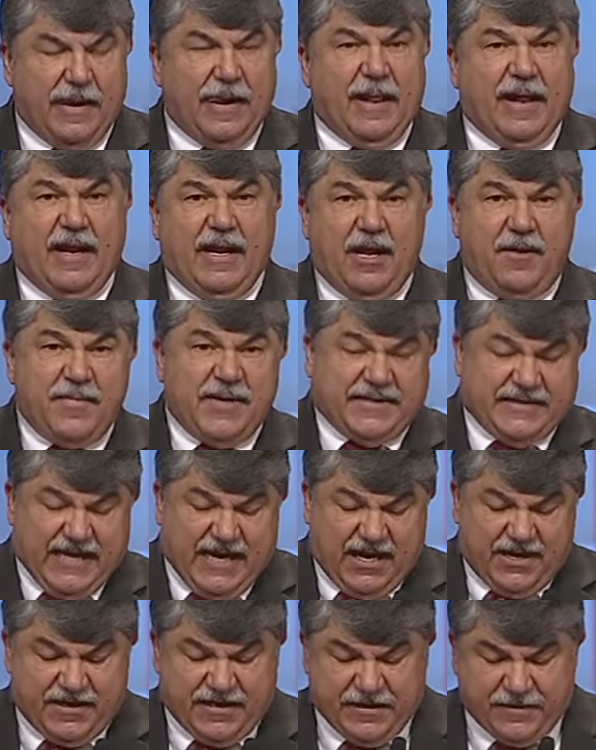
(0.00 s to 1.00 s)
And let me
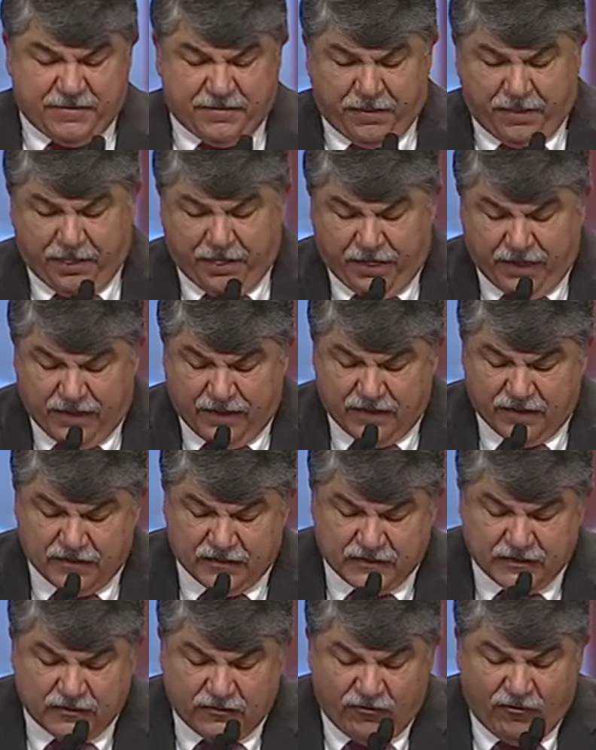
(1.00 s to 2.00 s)
tell you,
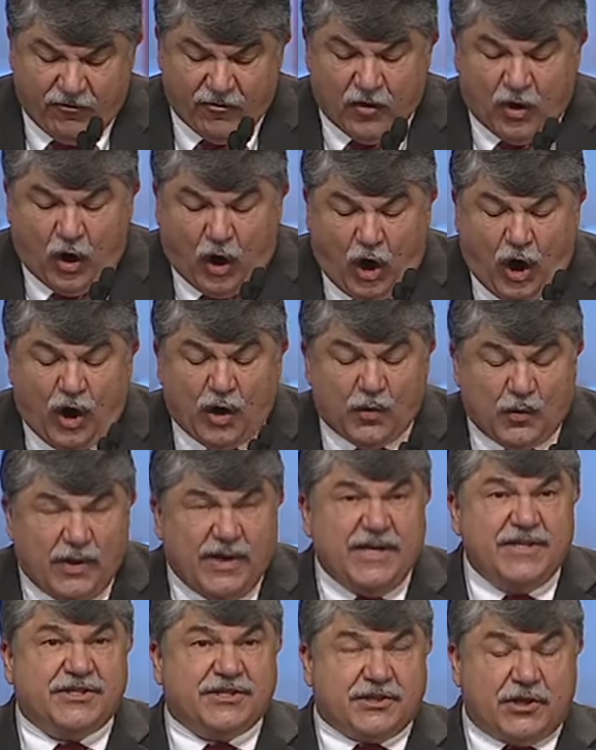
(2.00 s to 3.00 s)
our
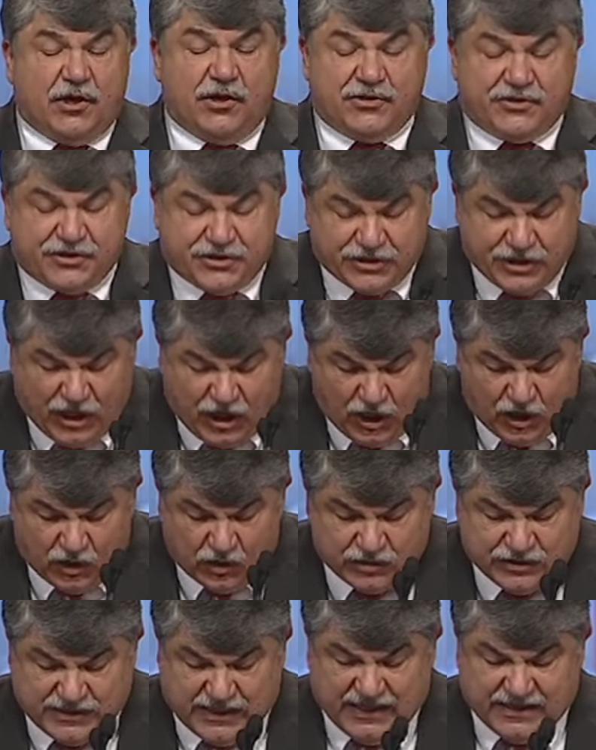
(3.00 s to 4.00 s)
research
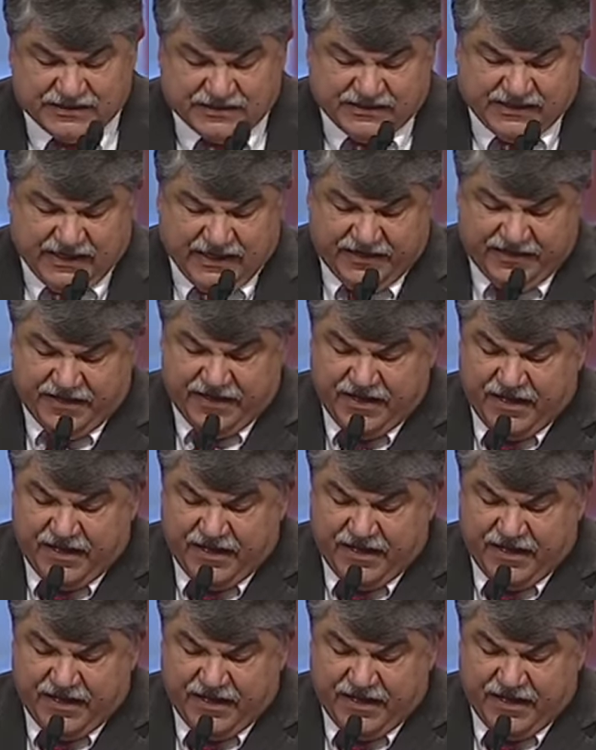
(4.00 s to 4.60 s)
shows us that